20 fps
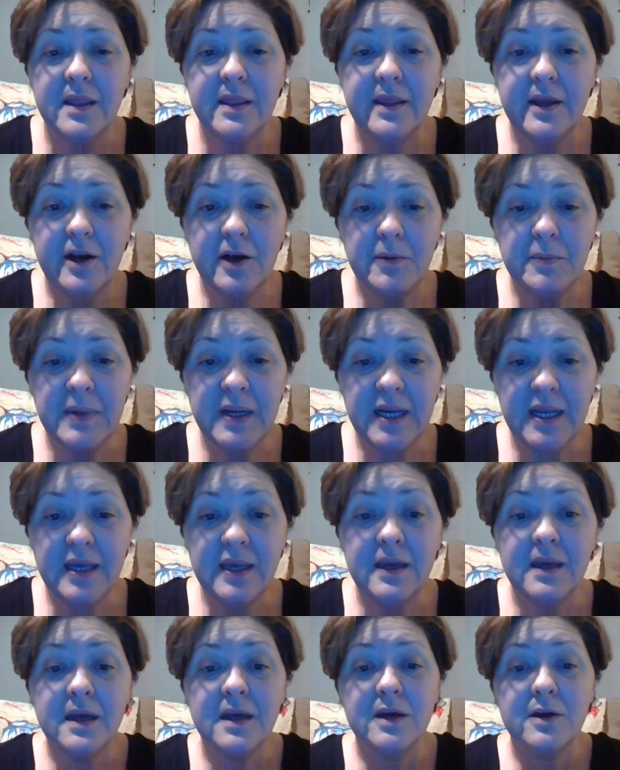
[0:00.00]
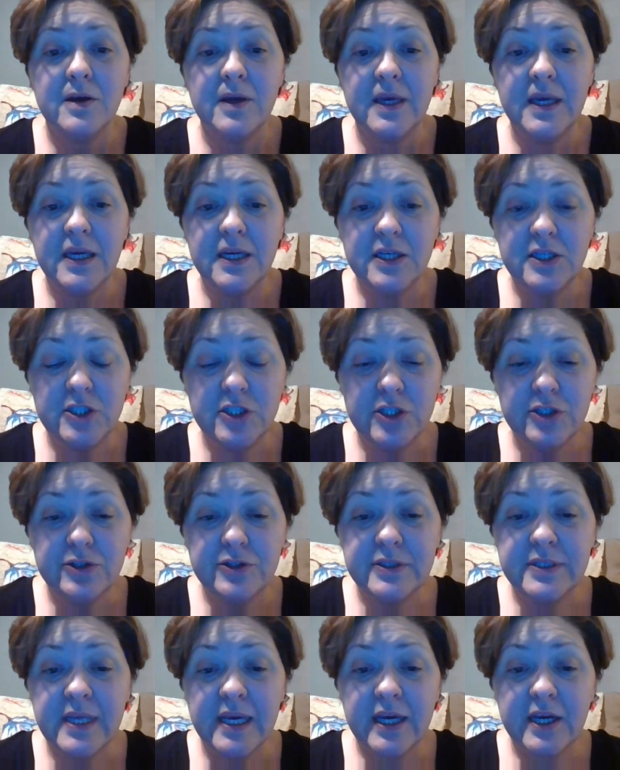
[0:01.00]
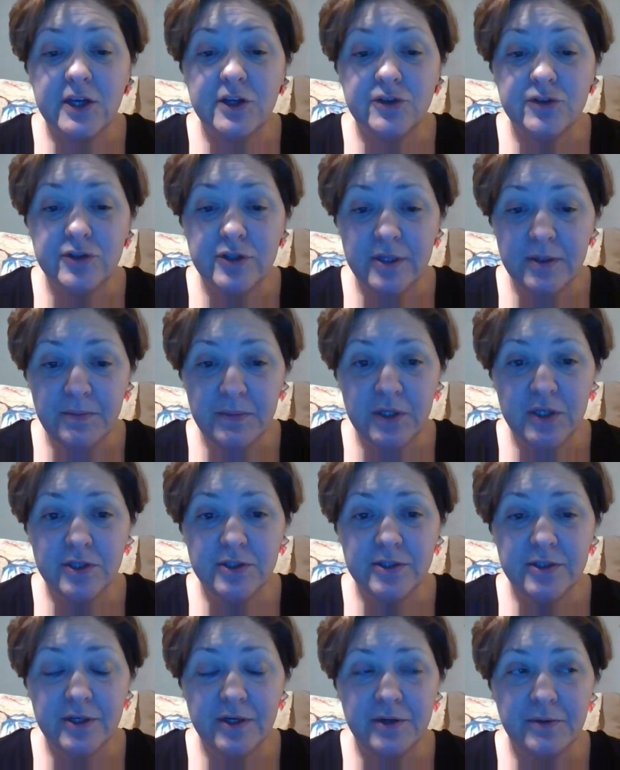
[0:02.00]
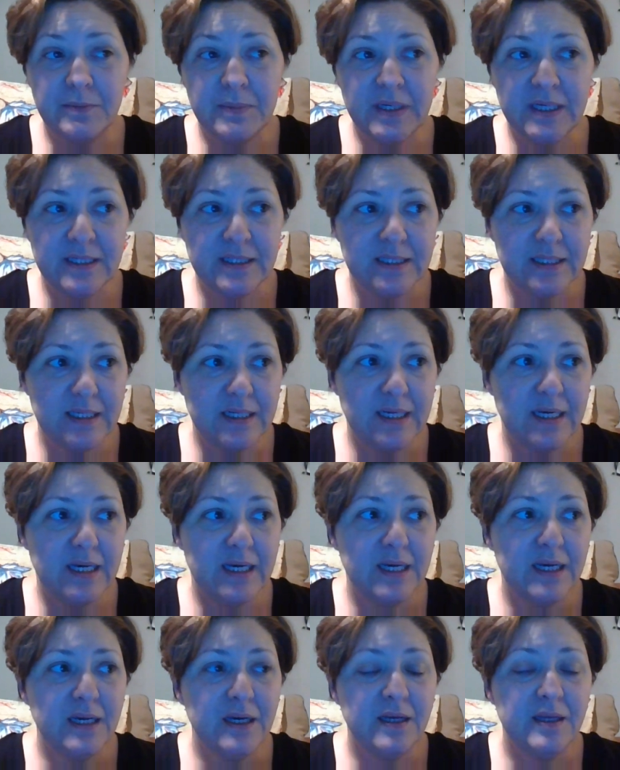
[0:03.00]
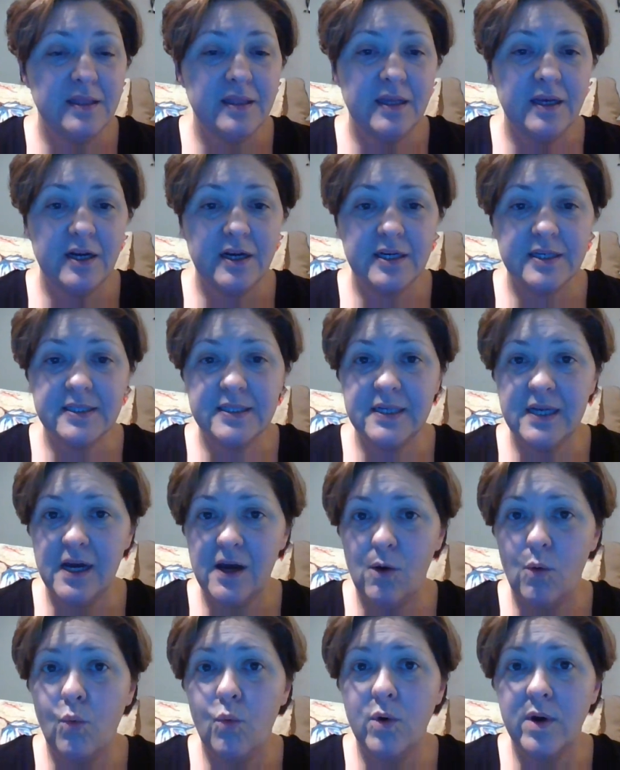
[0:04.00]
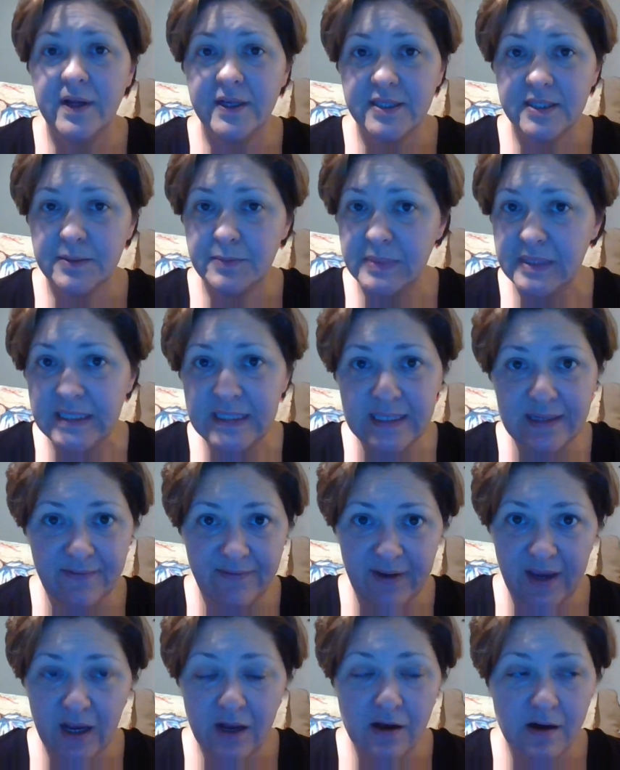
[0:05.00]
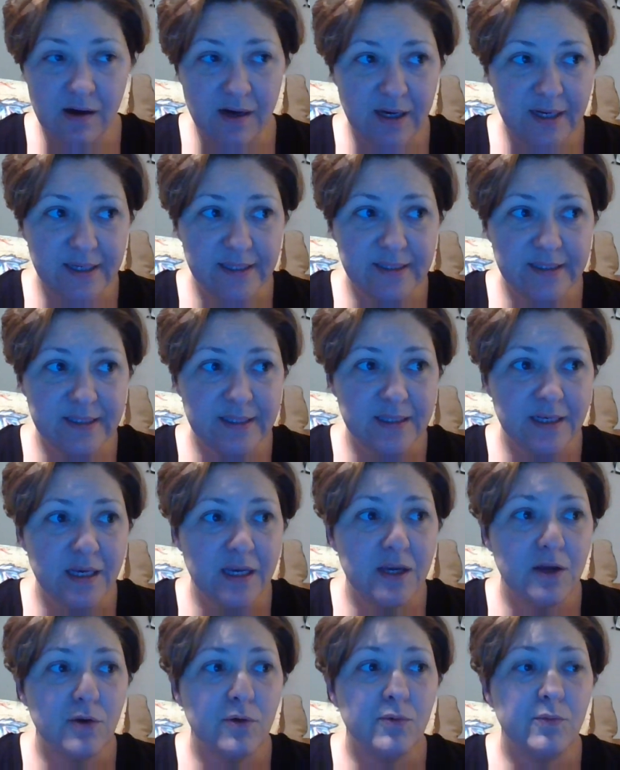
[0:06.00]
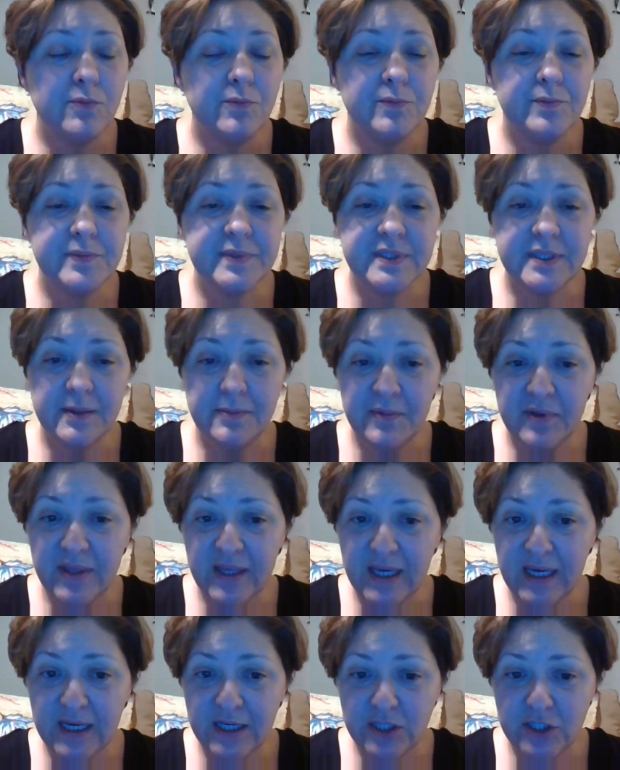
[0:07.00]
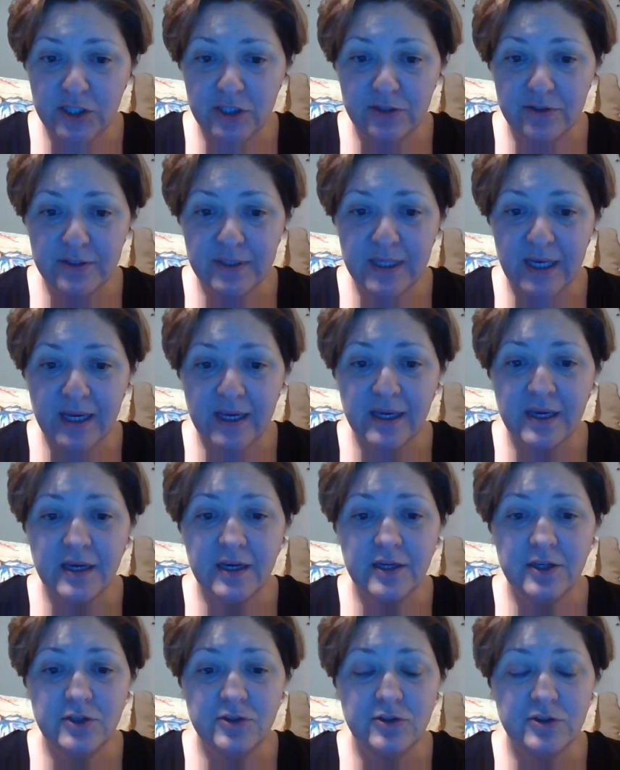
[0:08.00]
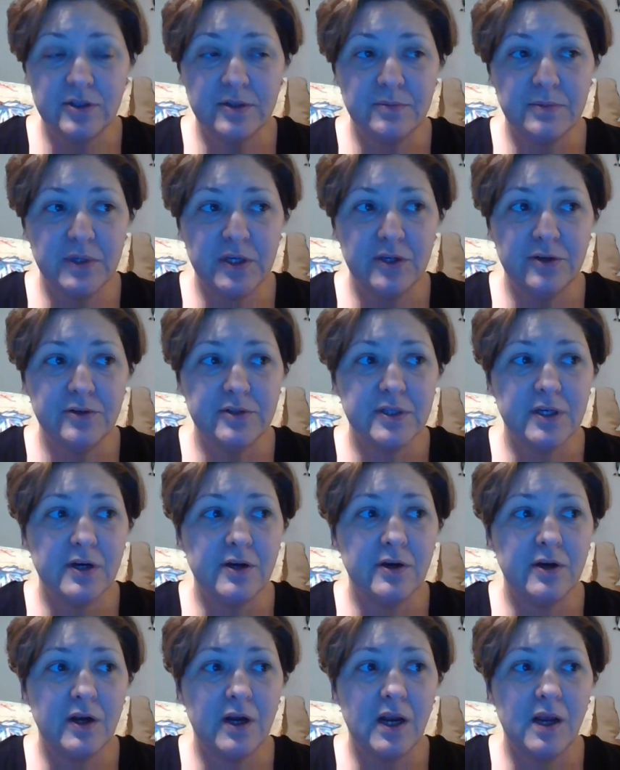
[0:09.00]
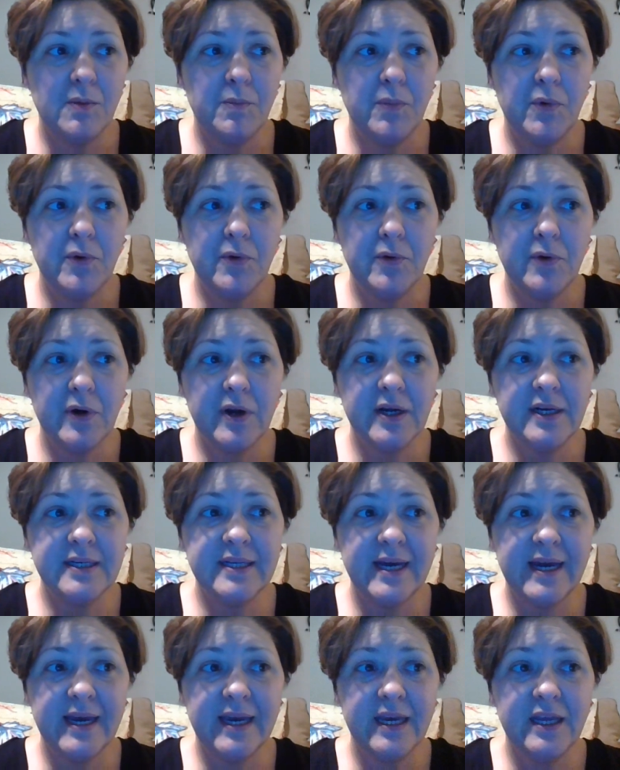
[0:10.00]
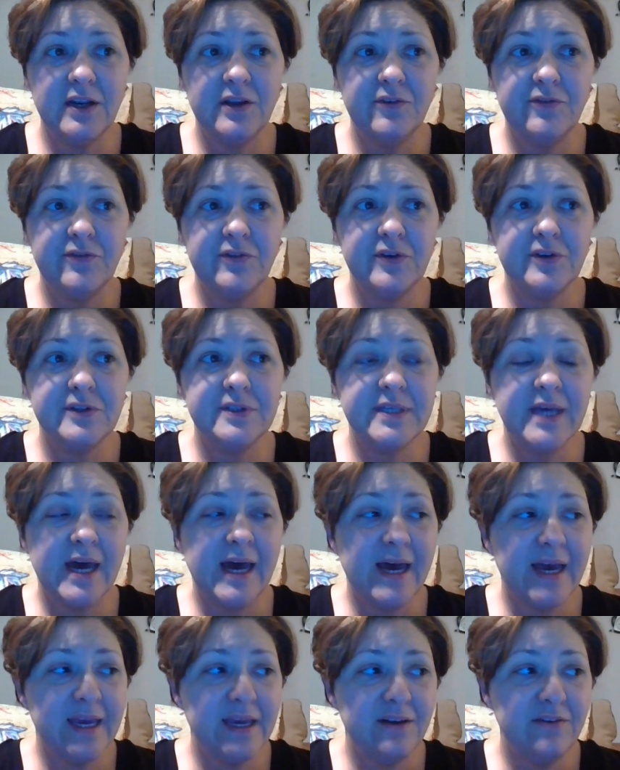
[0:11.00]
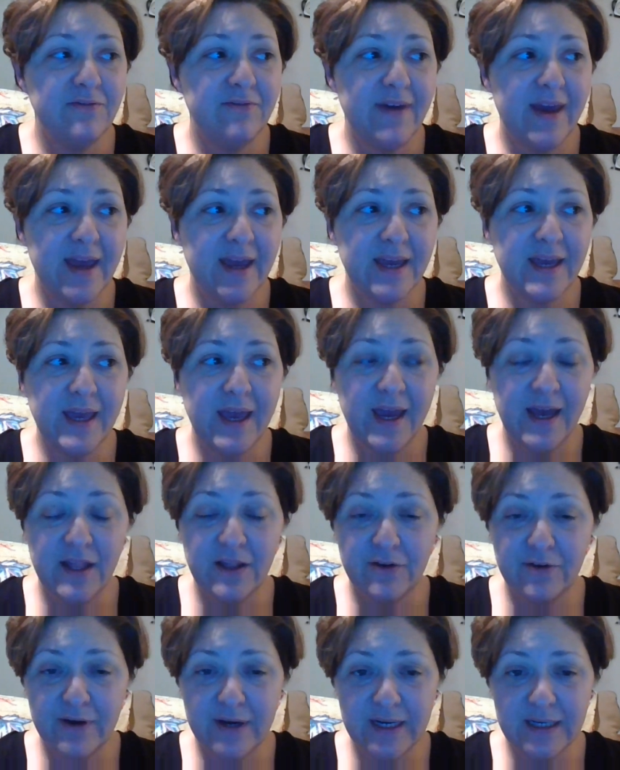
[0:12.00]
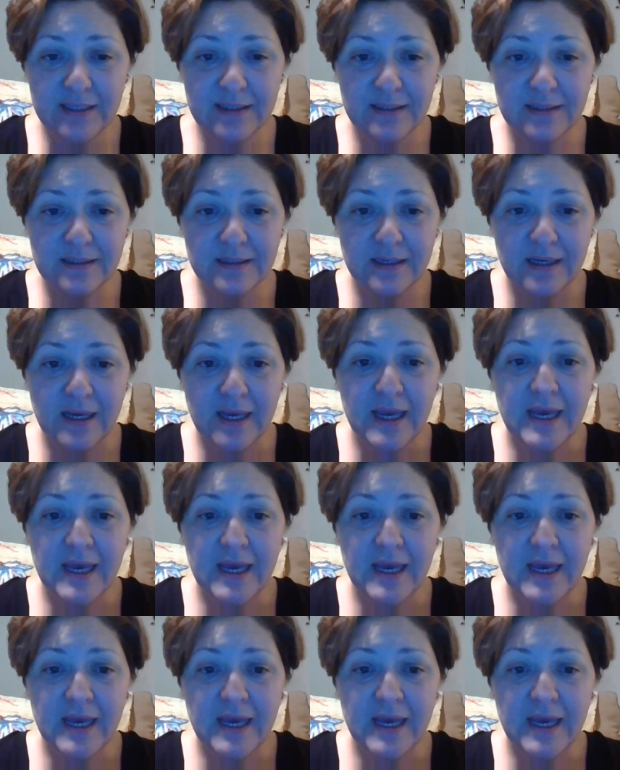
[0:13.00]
There are many issues that contribute to obesity. There is not one specific cause. Some of the issues that can contribute are a poor diet of foods high in fat and calories,